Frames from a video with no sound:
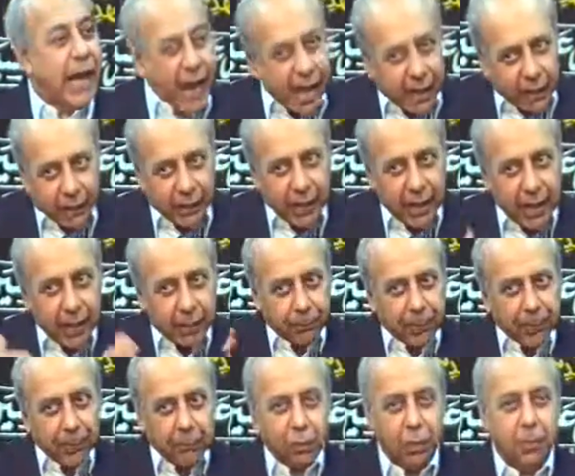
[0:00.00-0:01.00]
and in
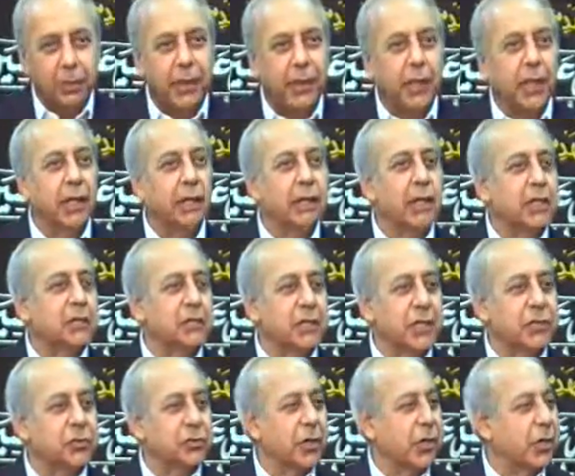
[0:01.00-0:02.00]
helping mu'mineen,
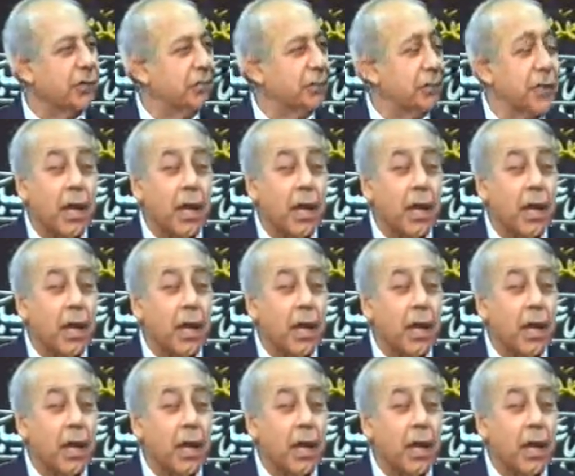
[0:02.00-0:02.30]
etc.,